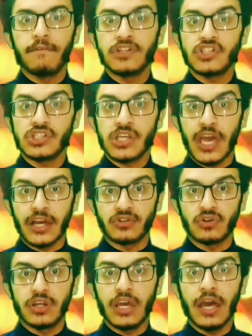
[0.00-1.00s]
which is
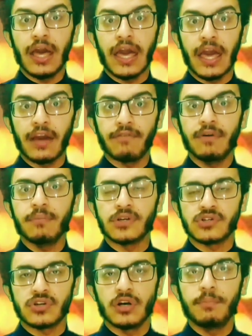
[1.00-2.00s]
actually a heavy
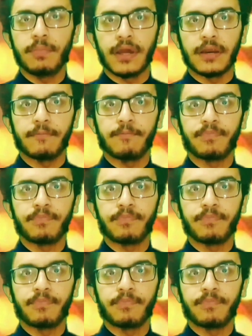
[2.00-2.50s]
menstrual pain.